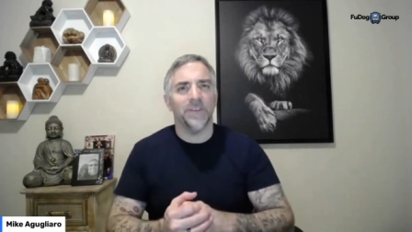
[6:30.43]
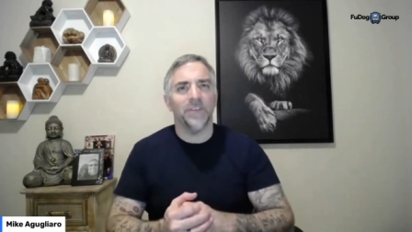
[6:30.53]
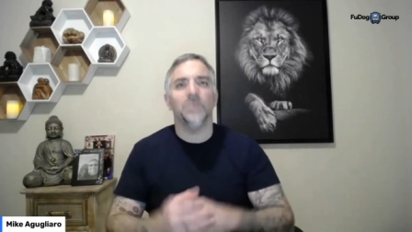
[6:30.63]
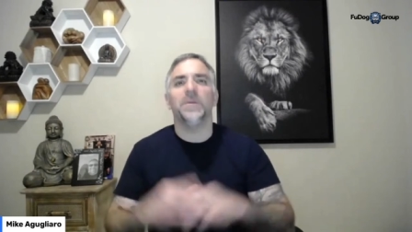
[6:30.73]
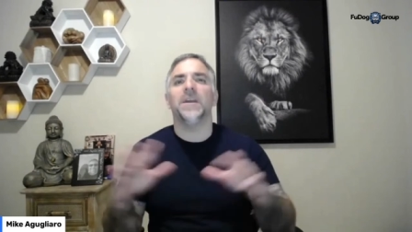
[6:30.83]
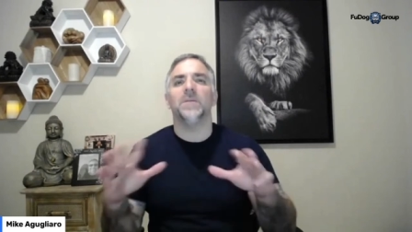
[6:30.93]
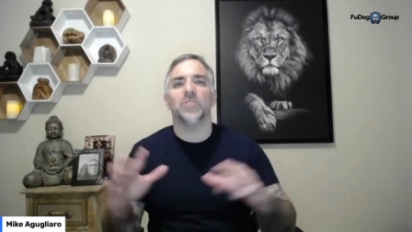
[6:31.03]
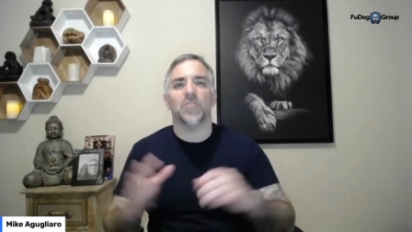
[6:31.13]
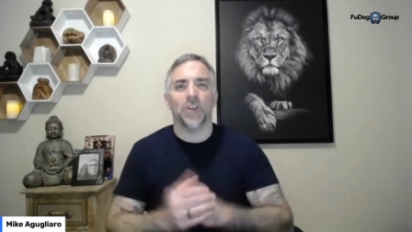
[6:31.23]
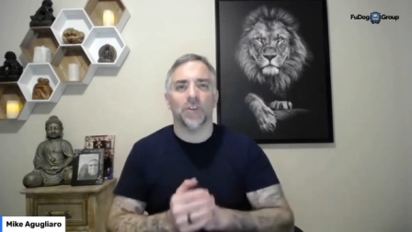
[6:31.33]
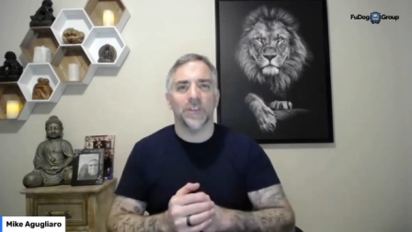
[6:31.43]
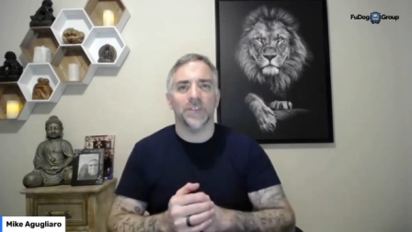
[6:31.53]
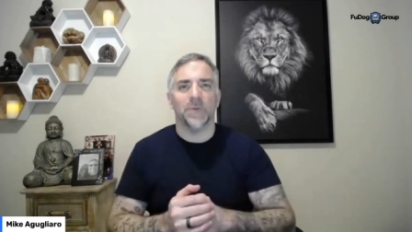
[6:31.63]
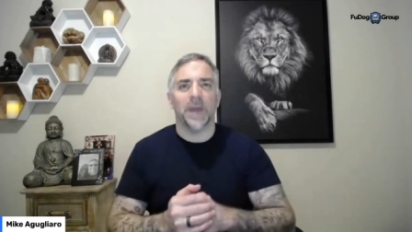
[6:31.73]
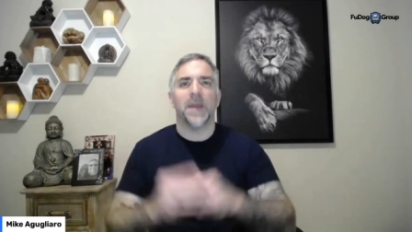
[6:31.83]
You'll become stronger
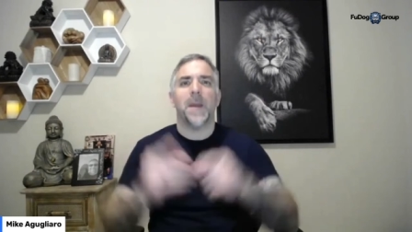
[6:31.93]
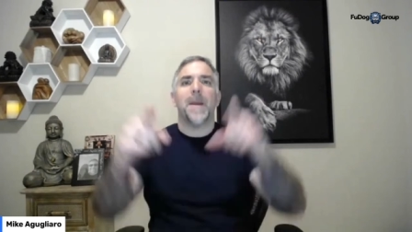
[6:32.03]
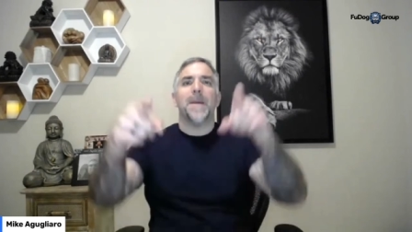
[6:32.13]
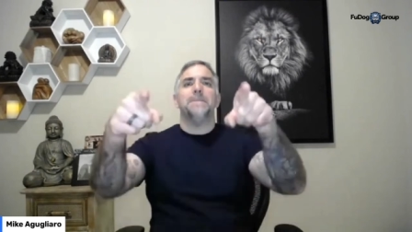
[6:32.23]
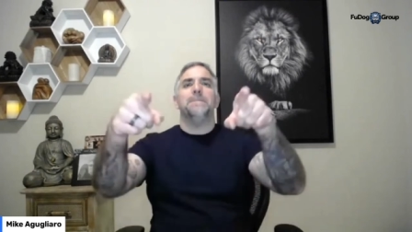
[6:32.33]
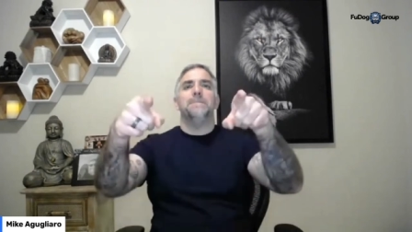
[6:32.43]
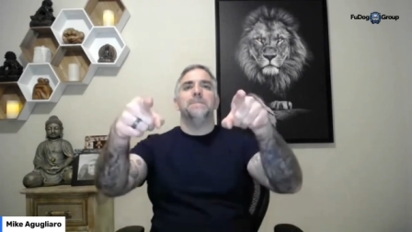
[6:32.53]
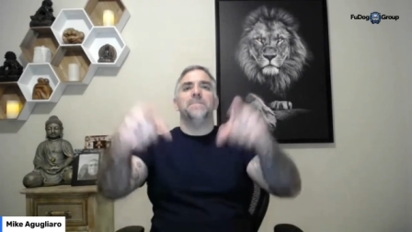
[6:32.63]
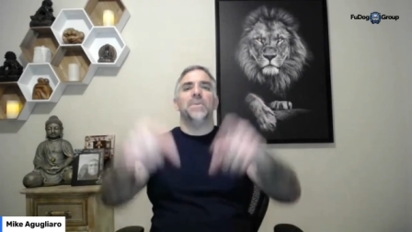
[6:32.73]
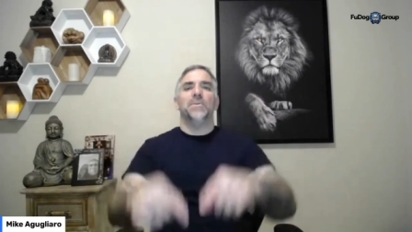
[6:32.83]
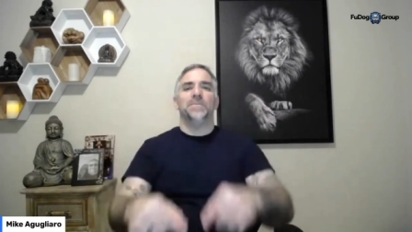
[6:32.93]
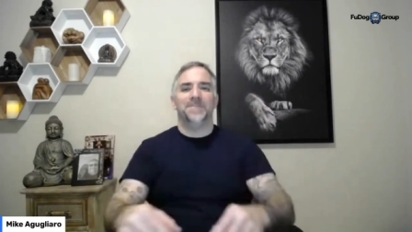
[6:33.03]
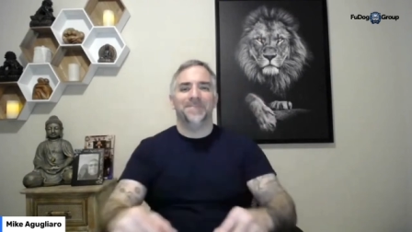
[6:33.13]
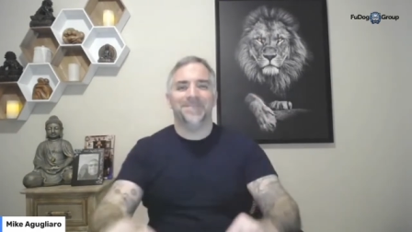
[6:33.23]
this way. Boom.